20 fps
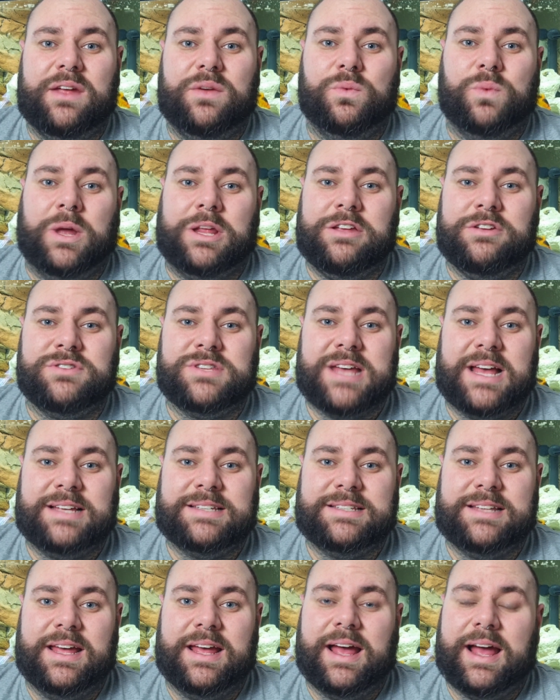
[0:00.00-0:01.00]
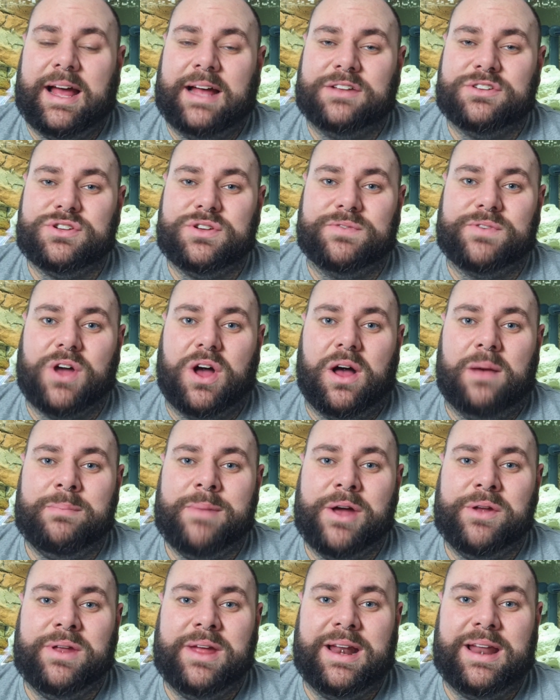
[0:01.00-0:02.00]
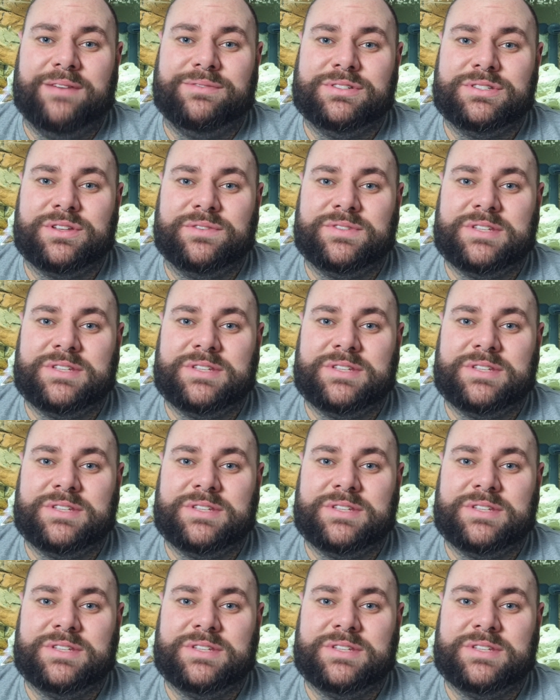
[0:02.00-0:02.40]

when you test it and you've got ammonia levels of